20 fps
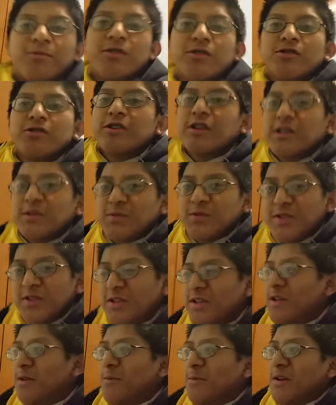which you guys will see
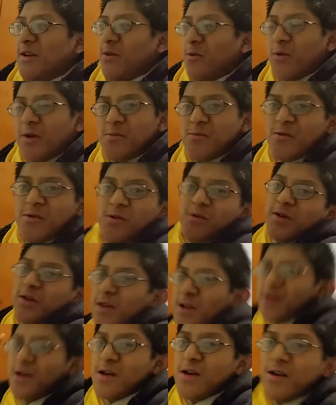in a minute where I'm going.
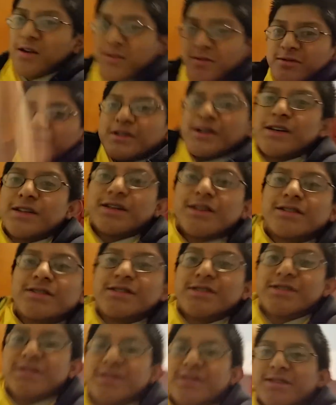So yeah, let's
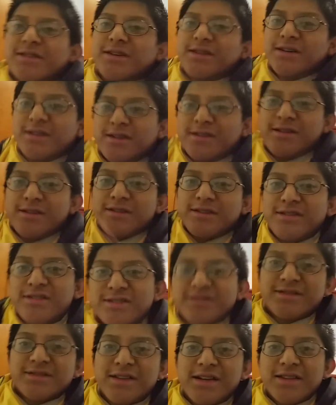just
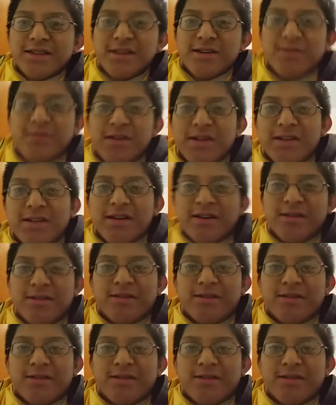head there right now,